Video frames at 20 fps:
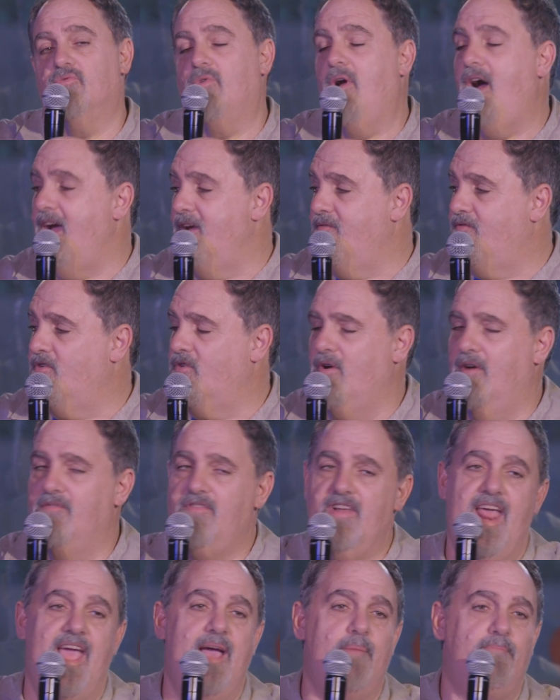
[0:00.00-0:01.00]
a driver
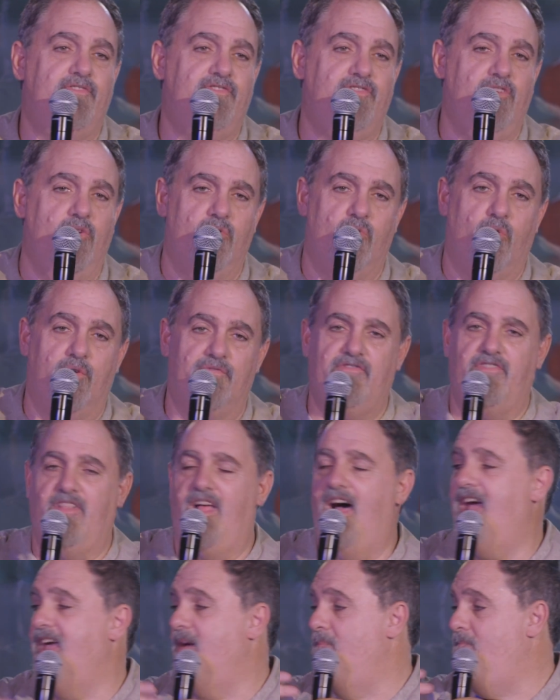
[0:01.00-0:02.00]
of an amp suit or
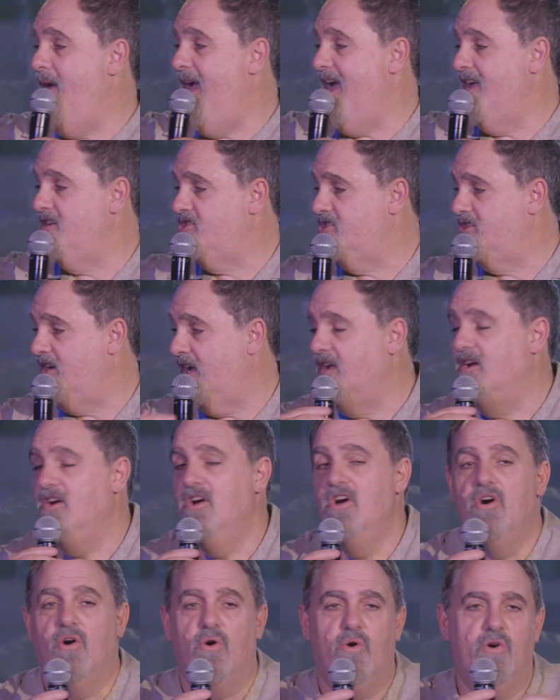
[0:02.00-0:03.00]
fly a Banshee
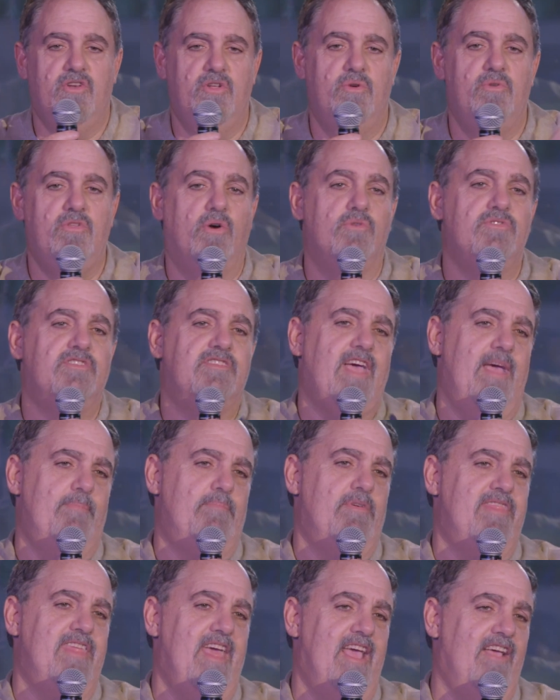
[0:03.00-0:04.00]
or do those
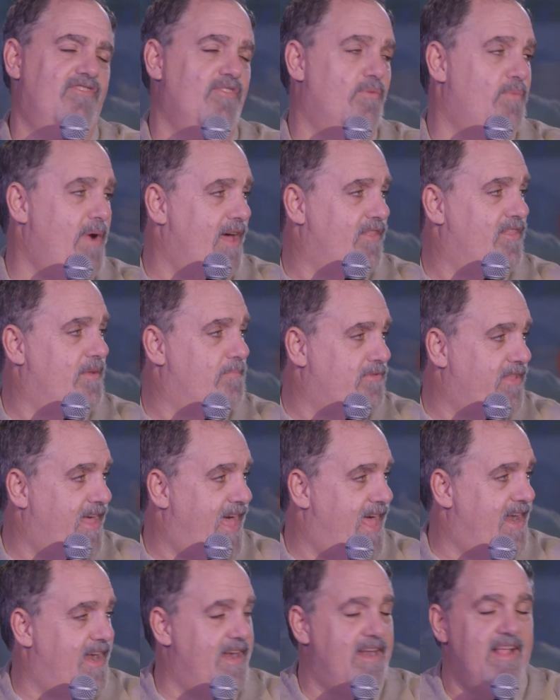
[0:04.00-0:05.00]
type of things around the
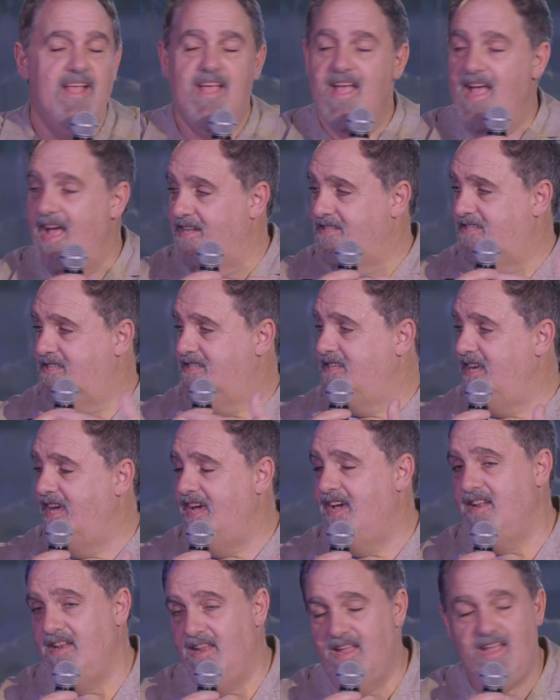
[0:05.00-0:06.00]
planet and
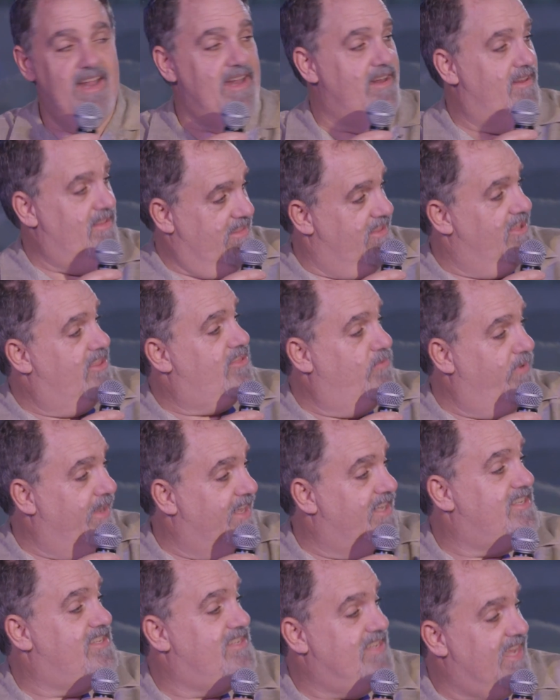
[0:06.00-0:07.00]
see it in the
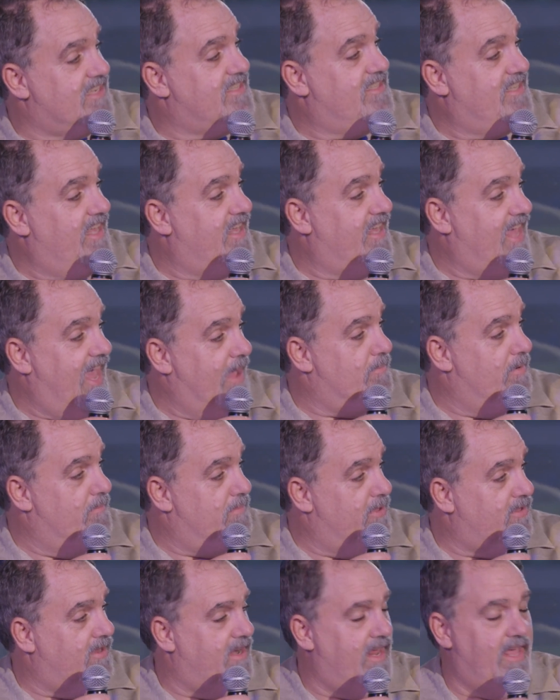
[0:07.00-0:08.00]
360
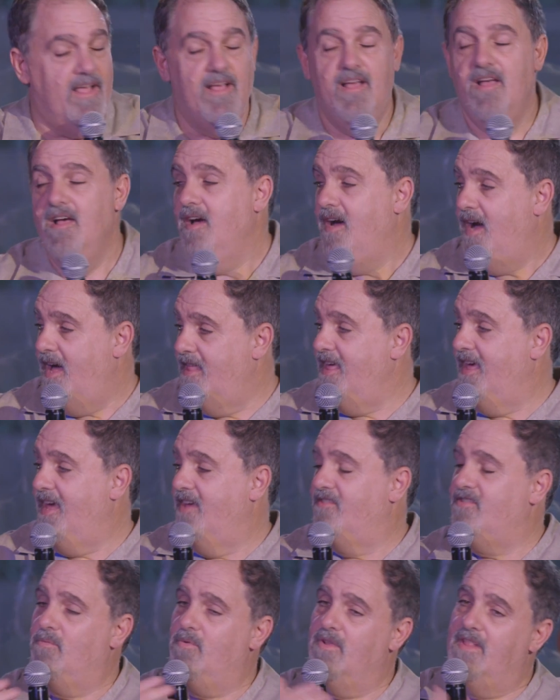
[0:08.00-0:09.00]
capability. I
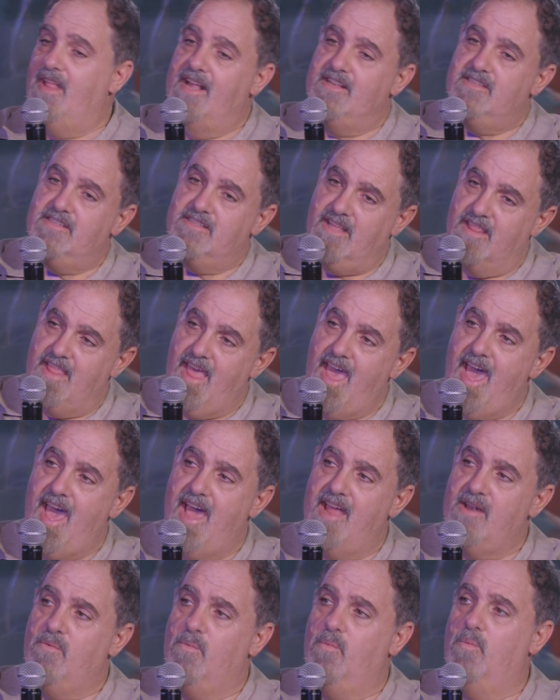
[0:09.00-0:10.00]
think as it relates to
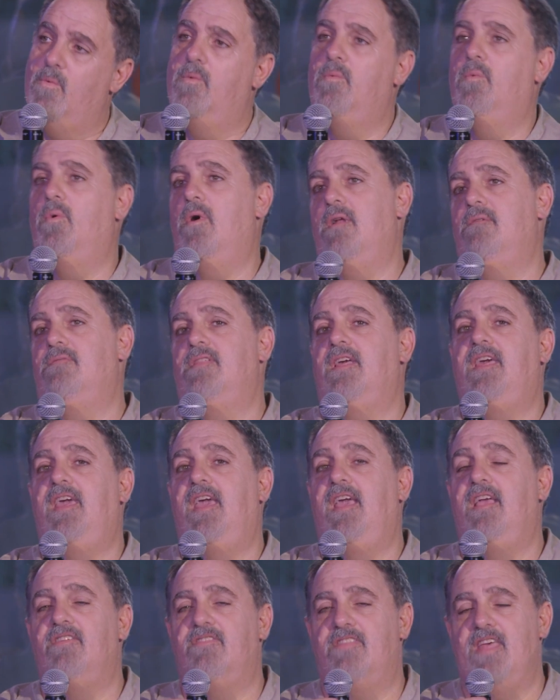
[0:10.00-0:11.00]
that, one of the
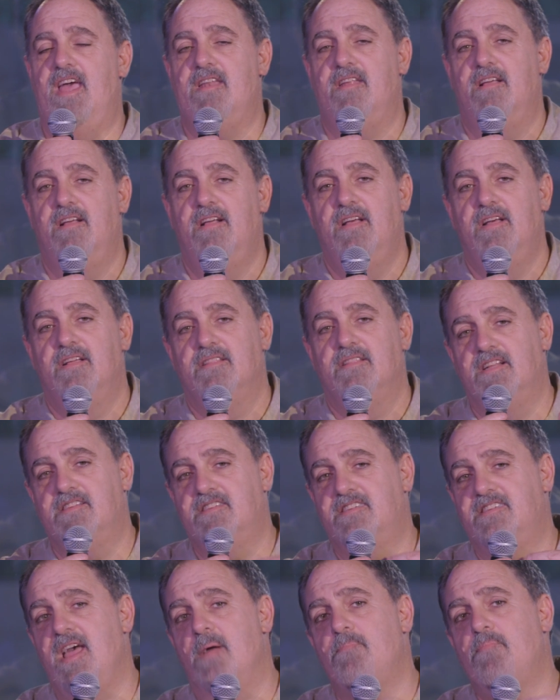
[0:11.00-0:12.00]
keys that
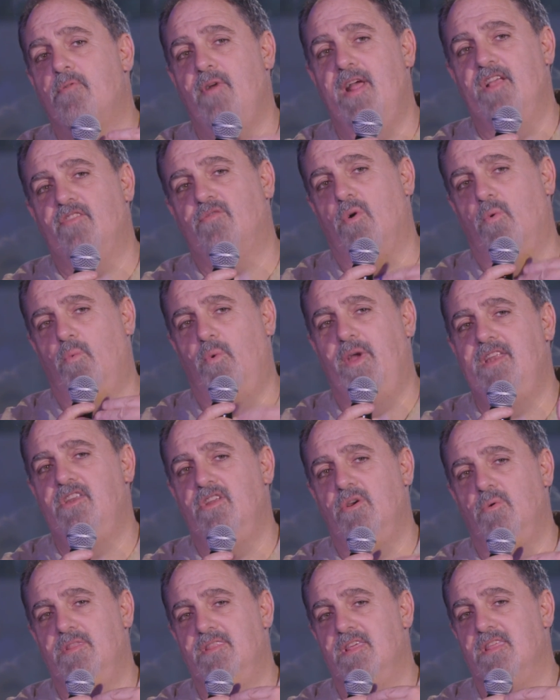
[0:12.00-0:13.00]
separates what we
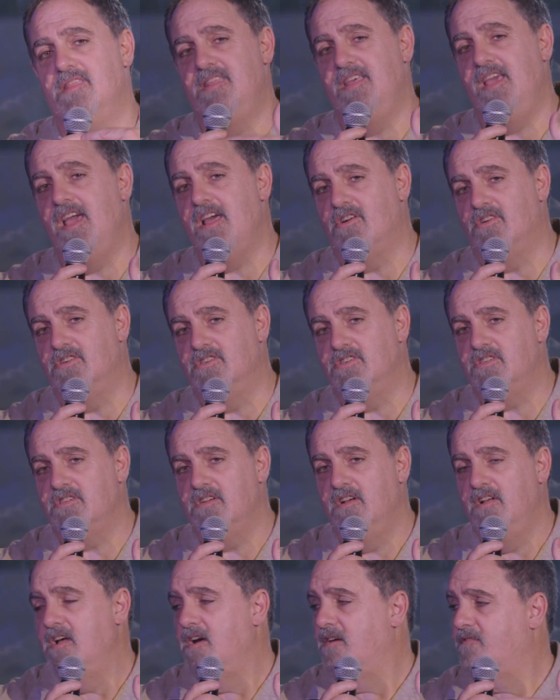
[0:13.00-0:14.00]
do in the
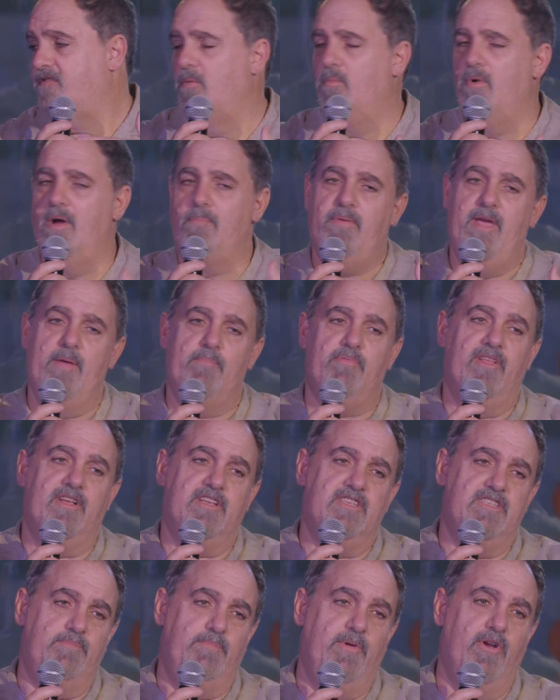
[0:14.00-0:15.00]
theaters from what people
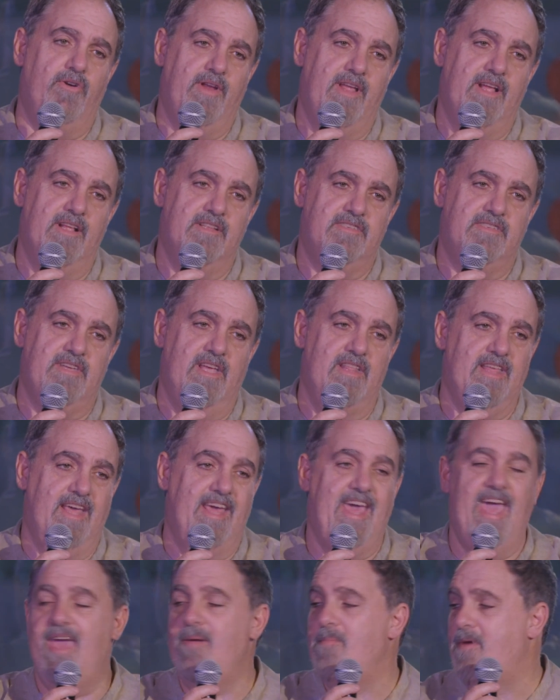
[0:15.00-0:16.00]
experience in
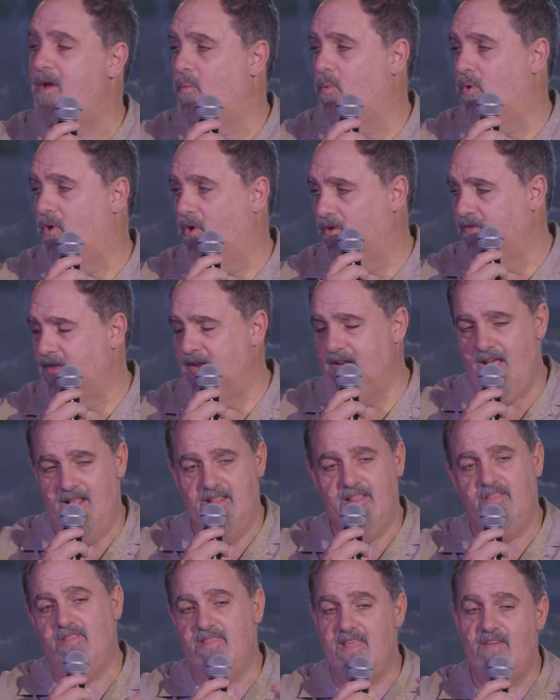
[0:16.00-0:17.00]
the gaming world,
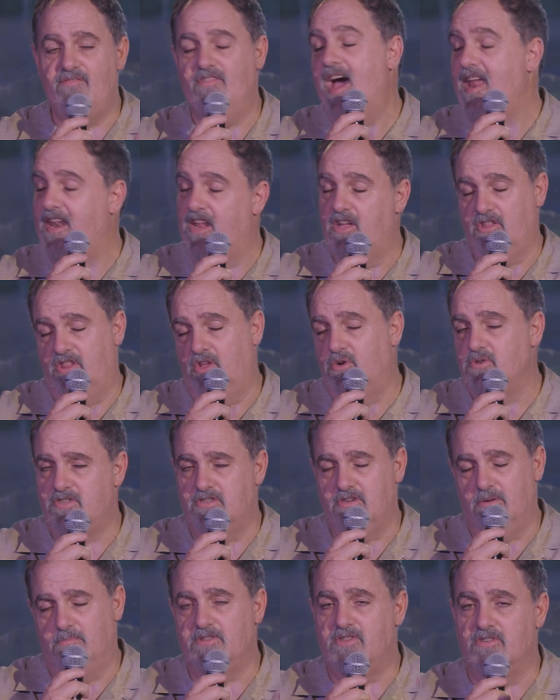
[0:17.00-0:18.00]
and they've gotten
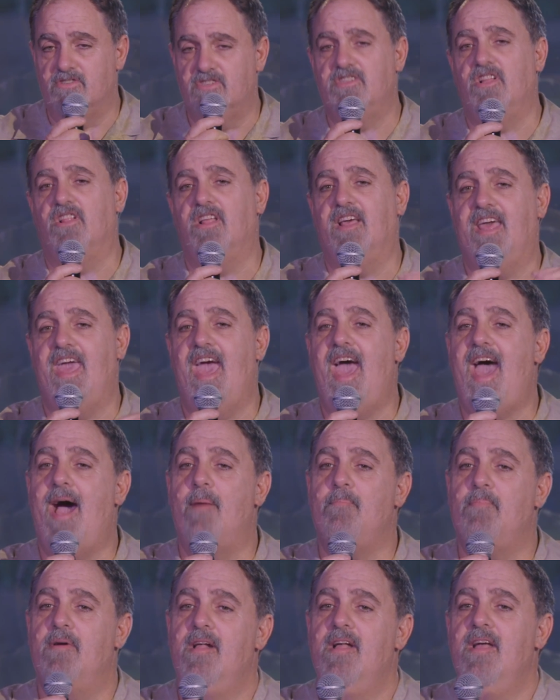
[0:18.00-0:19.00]
closer, but there's still a
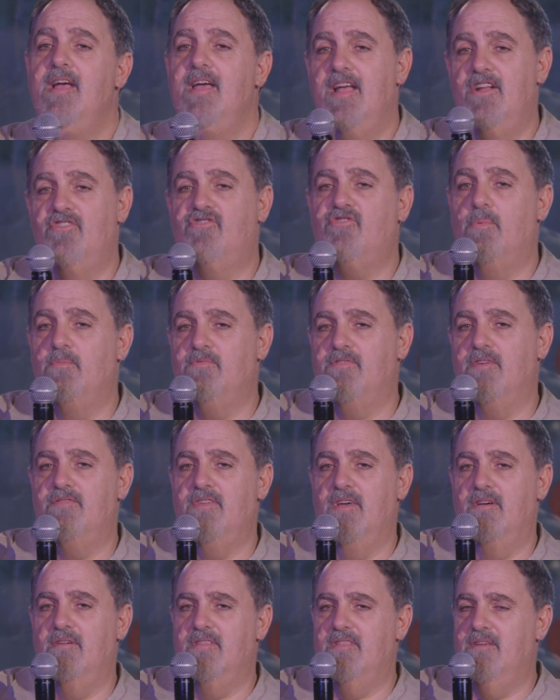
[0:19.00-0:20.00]
gap in terms
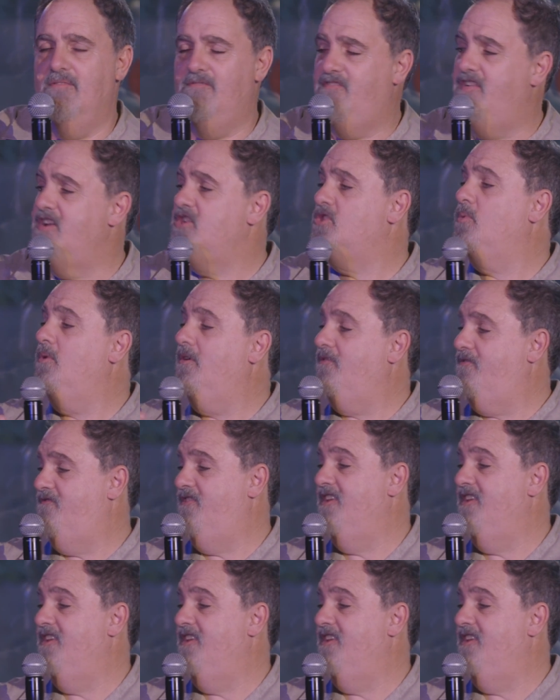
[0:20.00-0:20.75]
of the visual